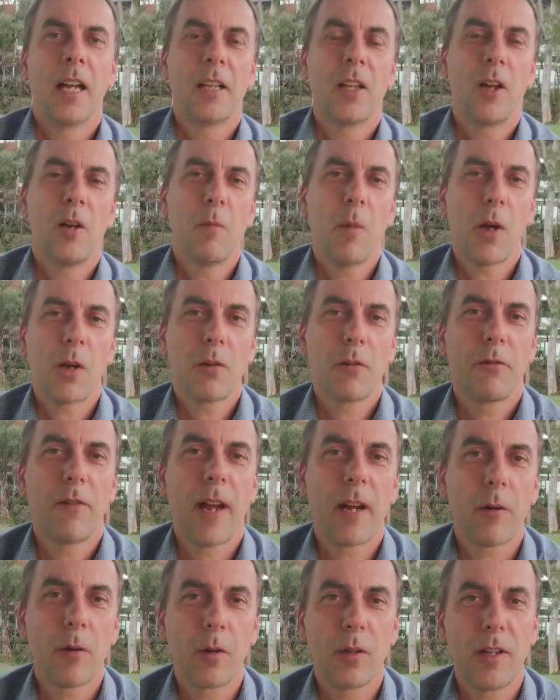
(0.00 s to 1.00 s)
Hello, Michael
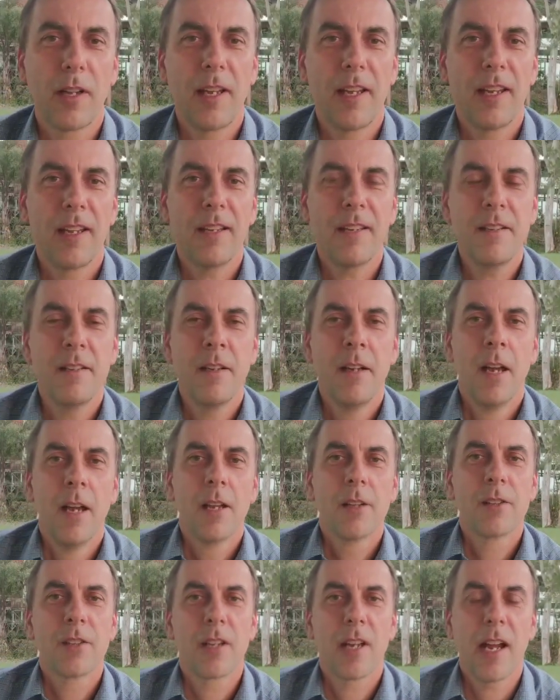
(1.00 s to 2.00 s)
Fackrell here.
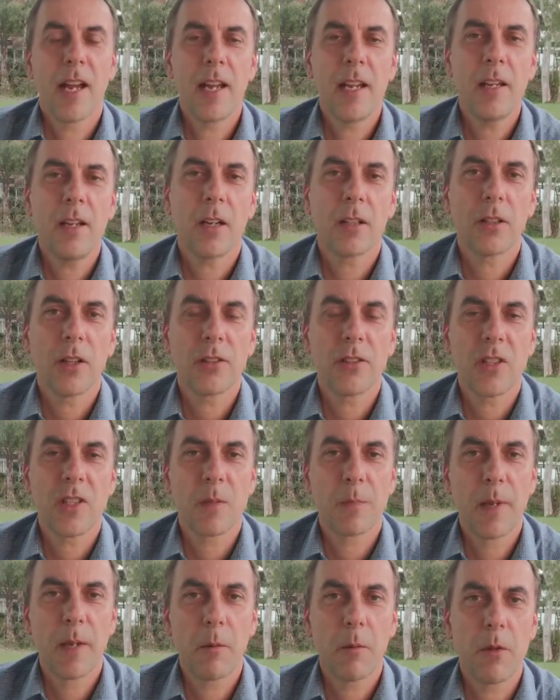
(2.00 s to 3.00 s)
Today I'd like to
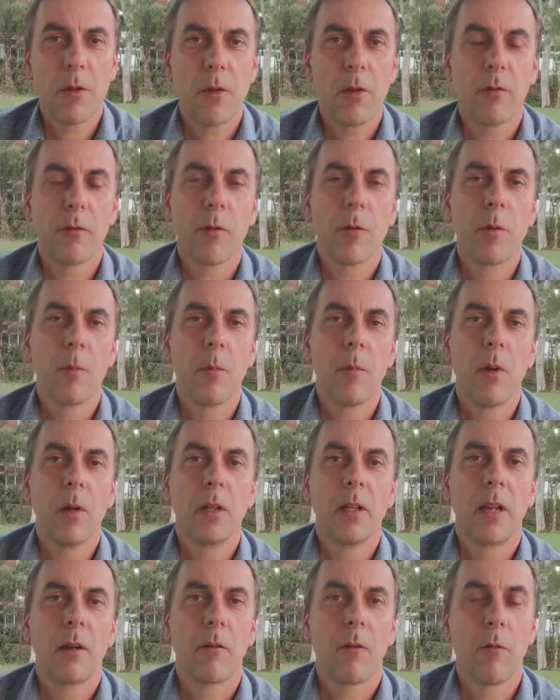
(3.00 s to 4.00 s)
speak with you from the
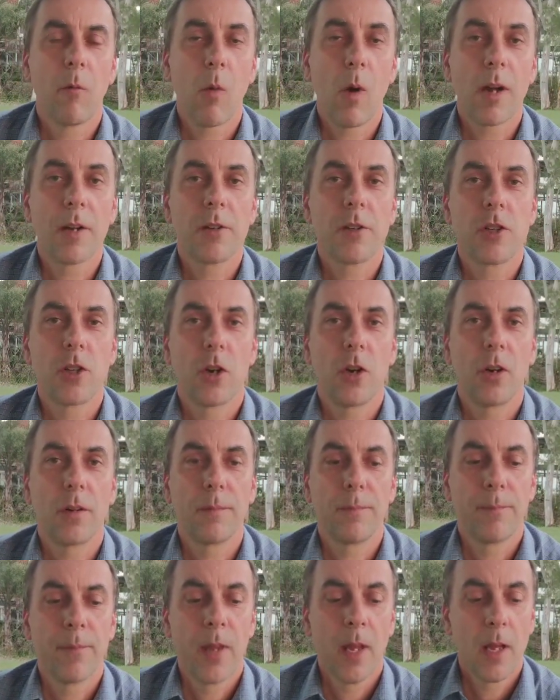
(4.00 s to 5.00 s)
letter of 1 John,
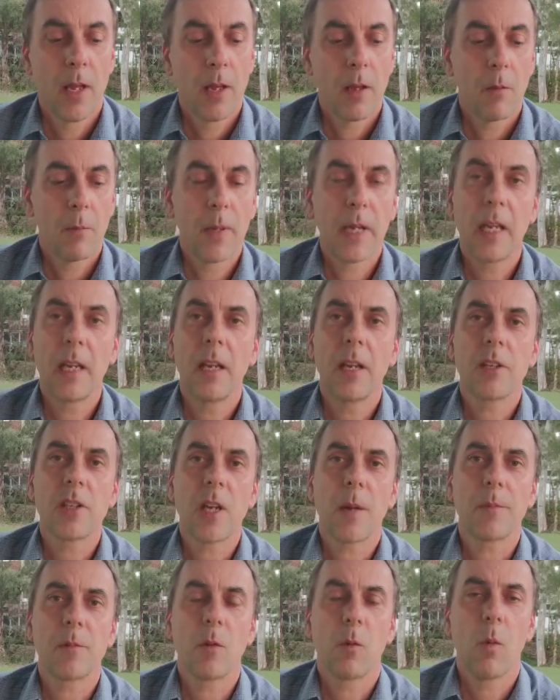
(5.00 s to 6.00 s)
beginning at
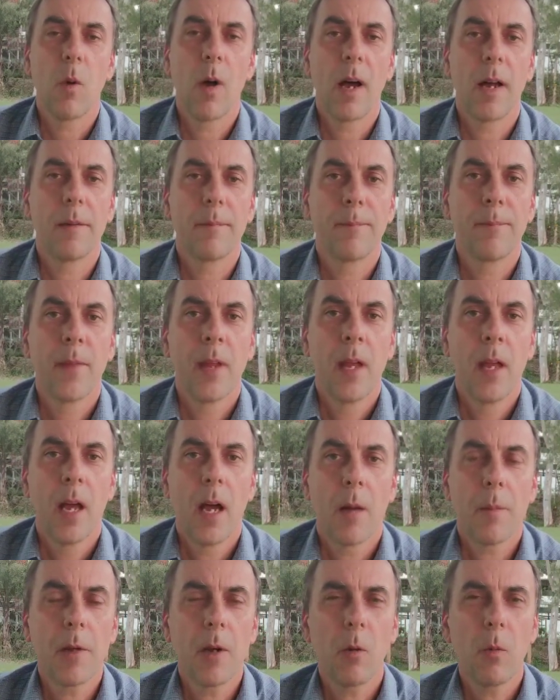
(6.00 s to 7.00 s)
chapter 1.
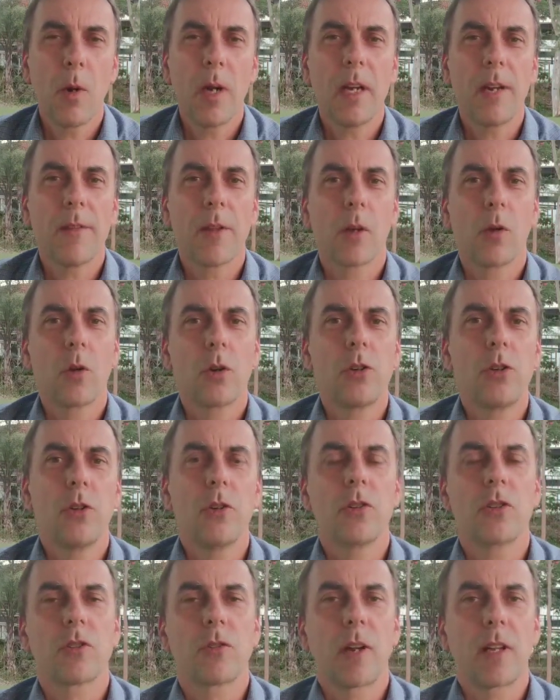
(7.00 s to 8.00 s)
I'm going to read in the Good
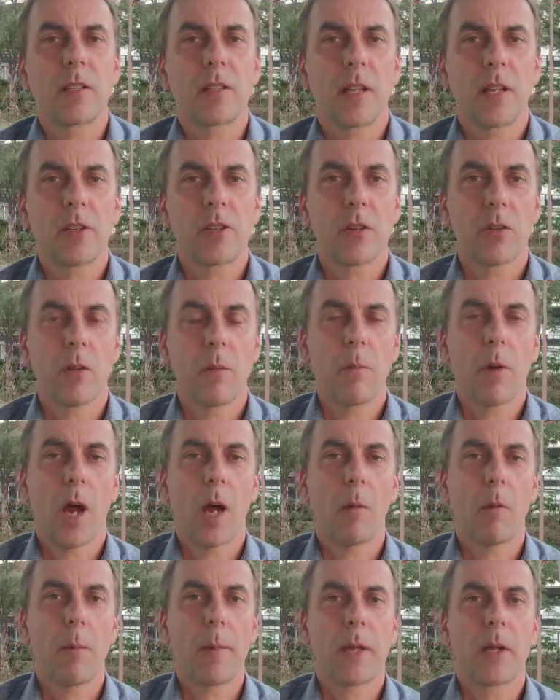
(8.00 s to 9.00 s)
News translation of the
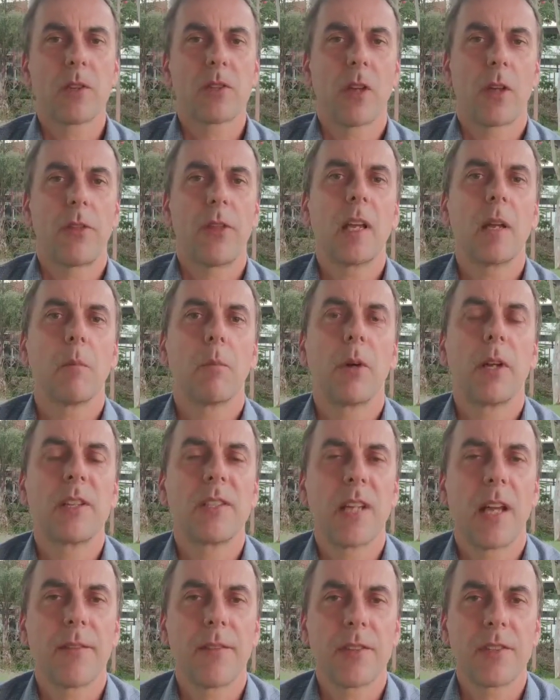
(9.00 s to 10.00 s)
Bible because I think it
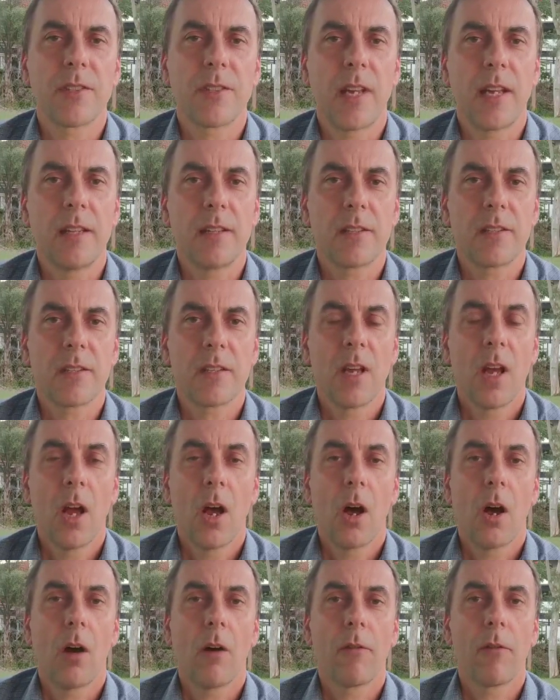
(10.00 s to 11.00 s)
brings out the sense
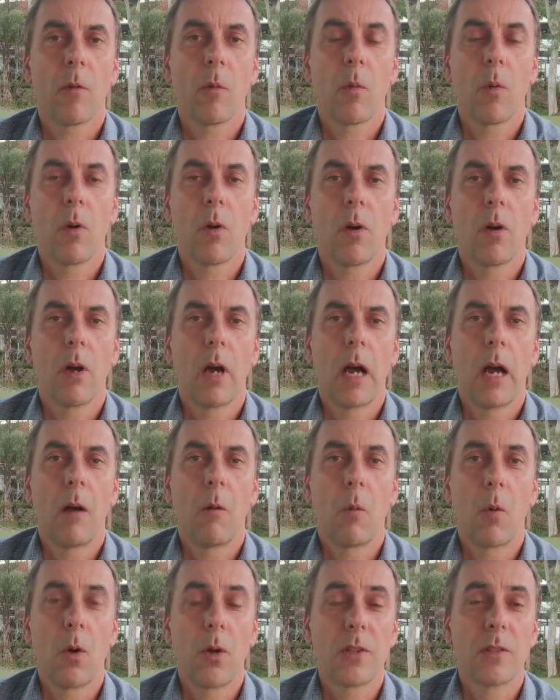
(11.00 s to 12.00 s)
of the
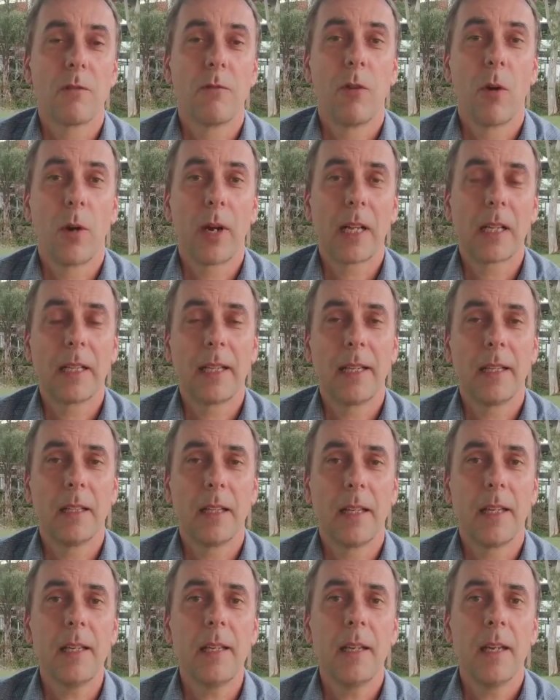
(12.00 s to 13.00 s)
words very
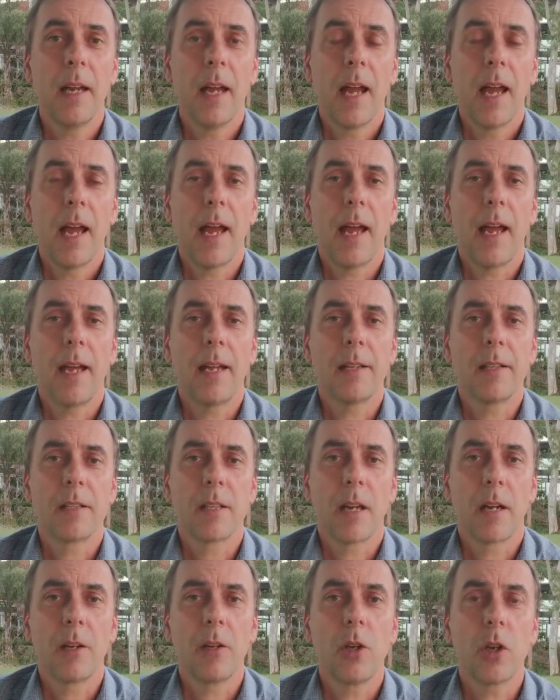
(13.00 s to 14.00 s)
clearly, and
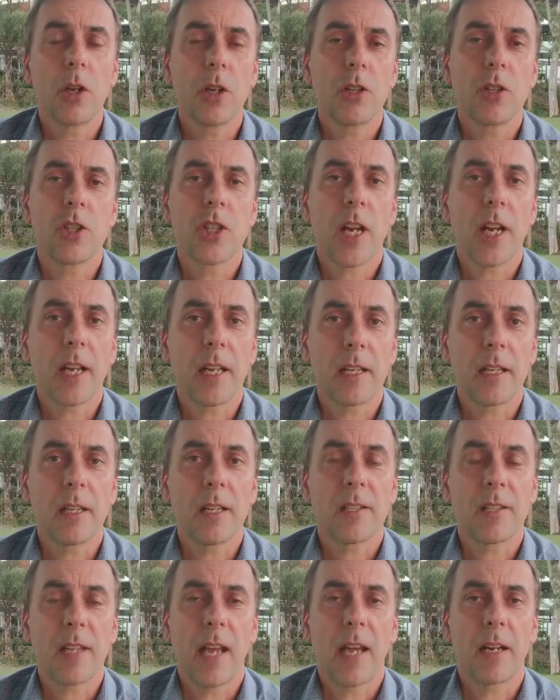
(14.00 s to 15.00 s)
you can check
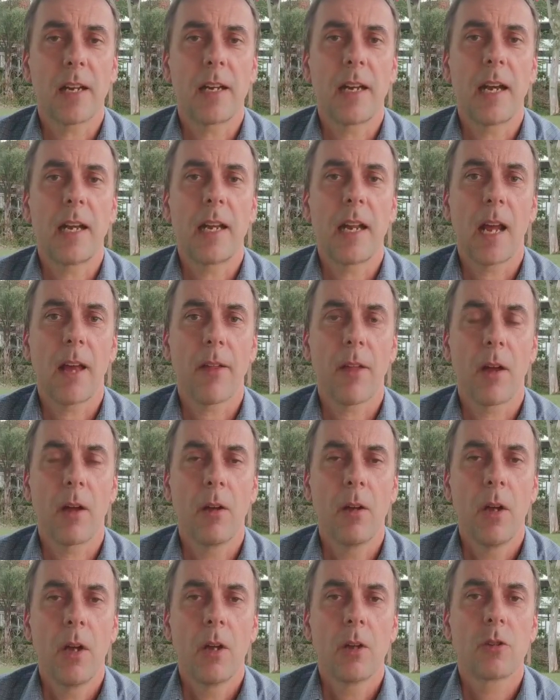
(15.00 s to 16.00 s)
this out in any other
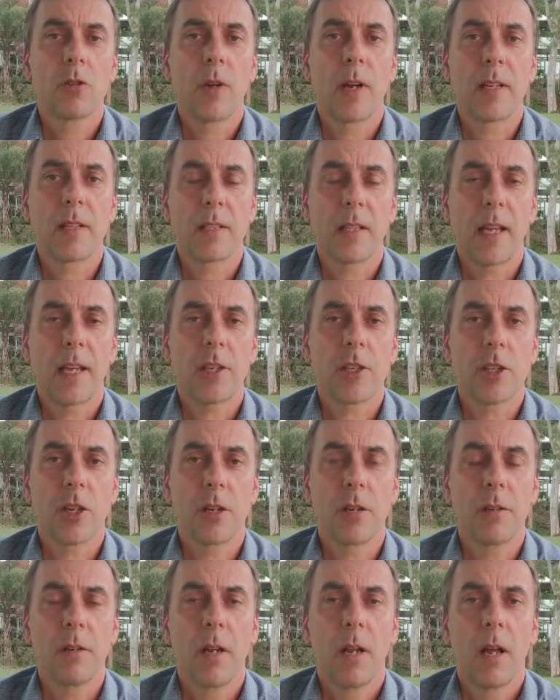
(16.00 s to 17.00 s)

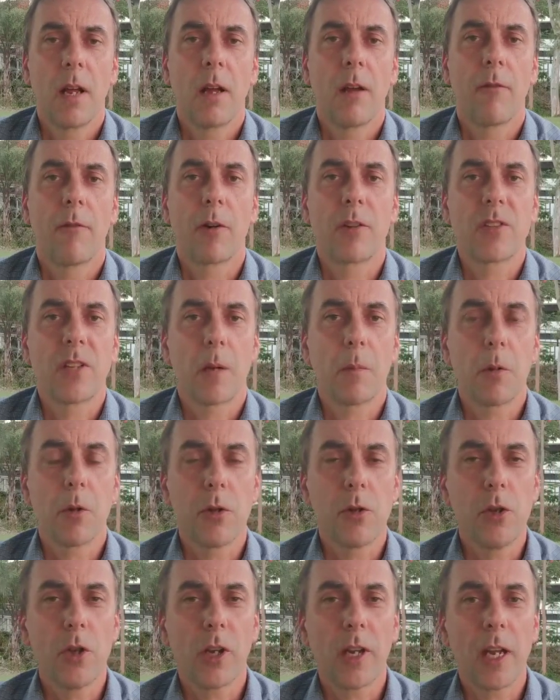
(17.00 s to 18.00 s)
translation, for example
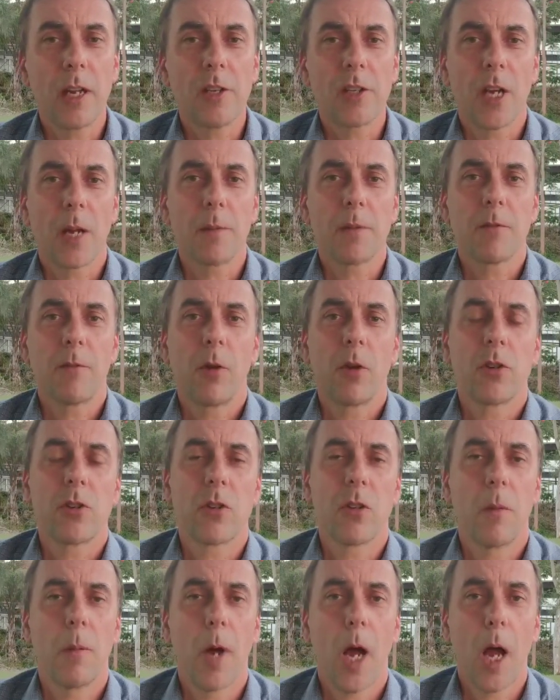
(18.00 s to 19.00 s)
the New King James
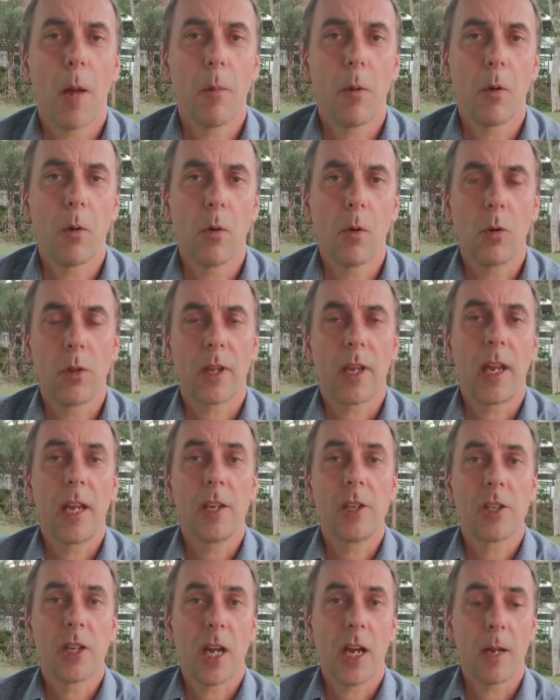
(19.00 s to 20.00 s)
Version of the Bible or
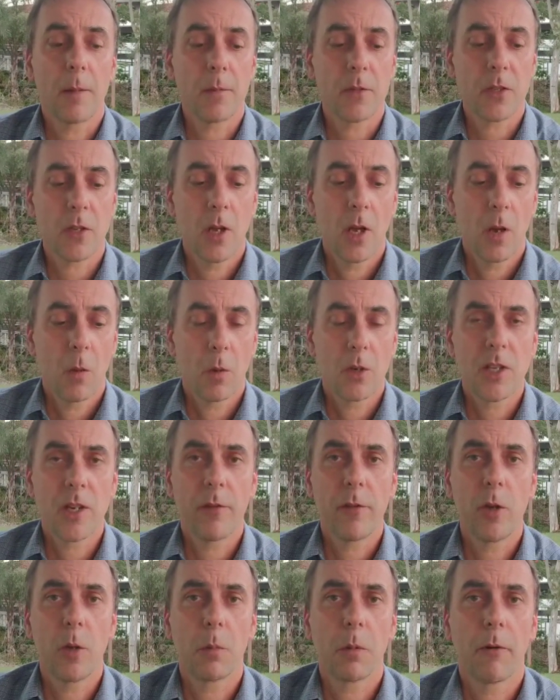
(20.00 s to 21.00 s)
King James,
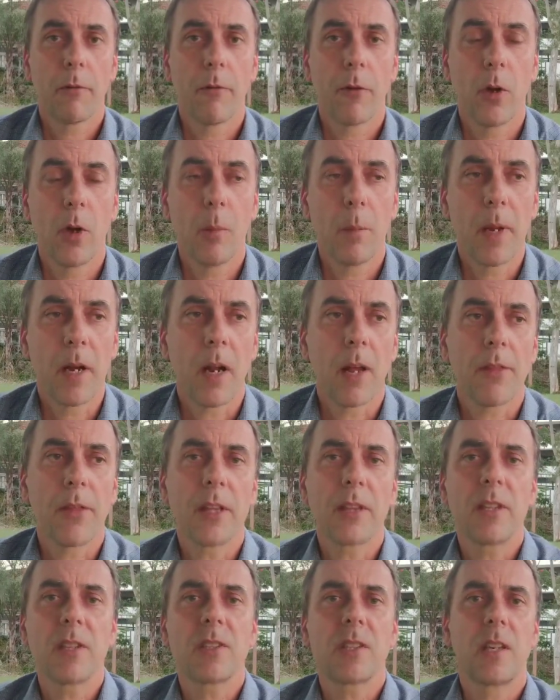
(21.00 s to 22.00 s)
whichever you prefer, but I
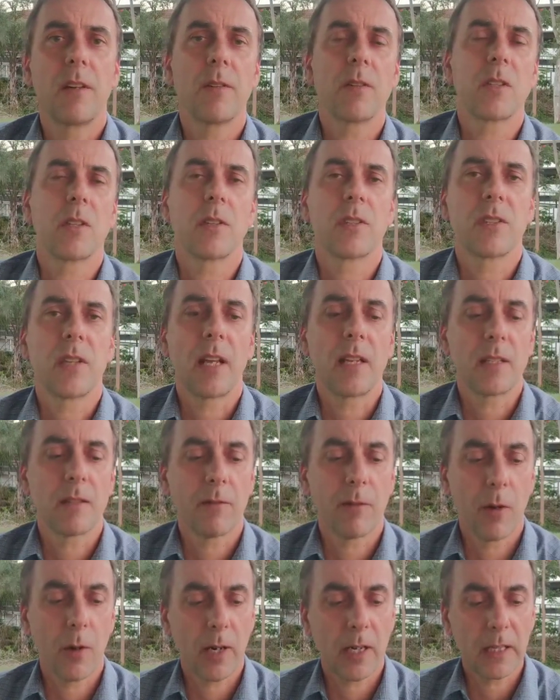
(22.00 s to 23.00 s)
think this gives the sense
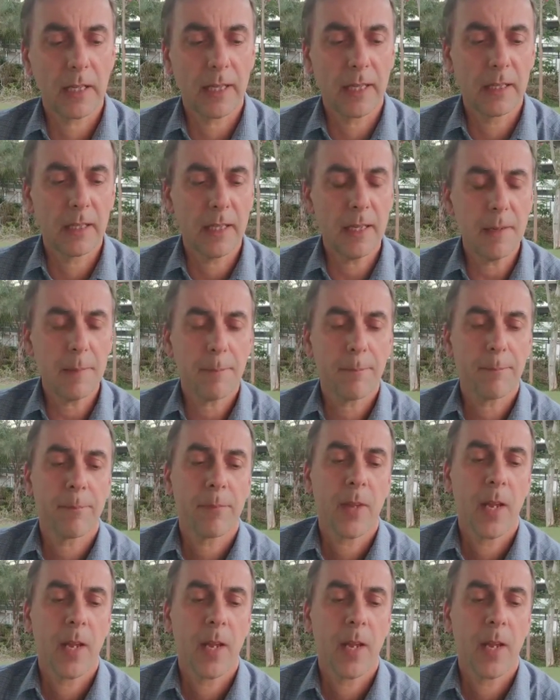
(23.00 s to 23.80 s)
very clearly.